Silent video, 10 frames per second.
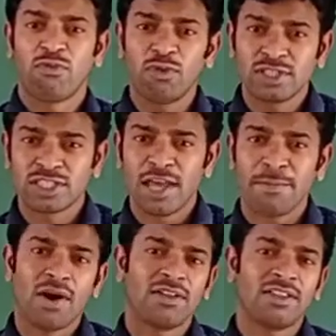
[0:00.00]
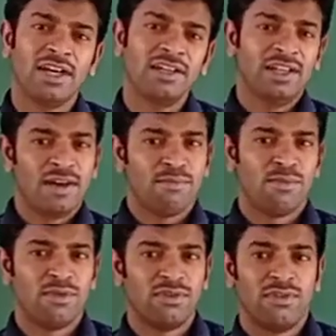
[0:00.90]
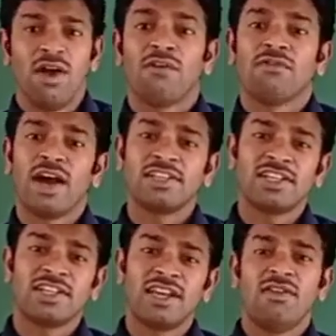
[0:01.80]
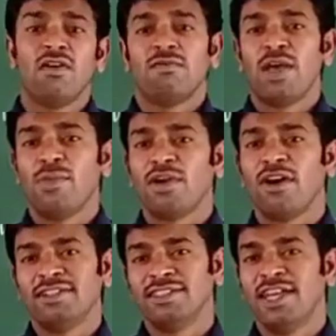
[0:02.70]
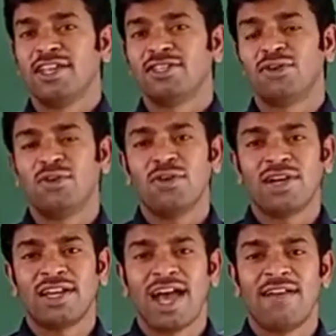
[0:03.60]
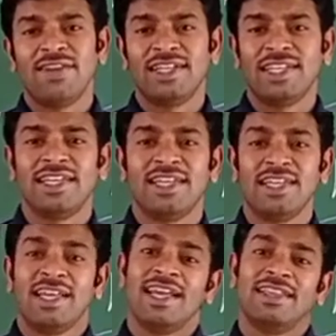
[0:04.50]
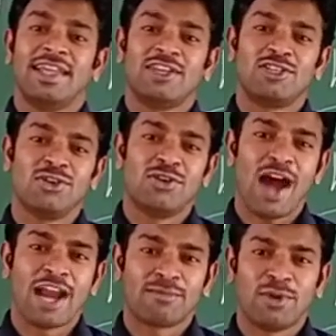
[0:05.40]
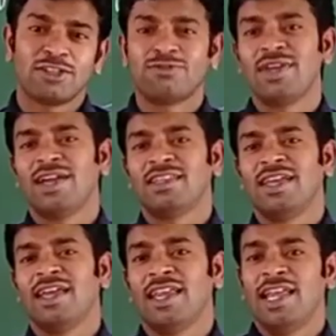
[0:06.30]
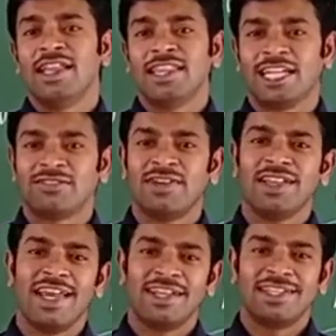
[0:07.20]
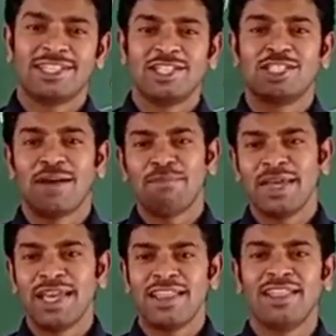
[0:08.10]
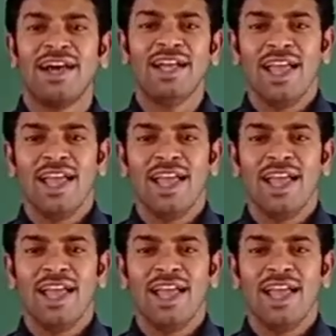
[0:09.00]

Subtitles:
footstep on the moon. Why, children? Why? Because there is no gravity. There is no atmosphere there. That's why they are just jumping in the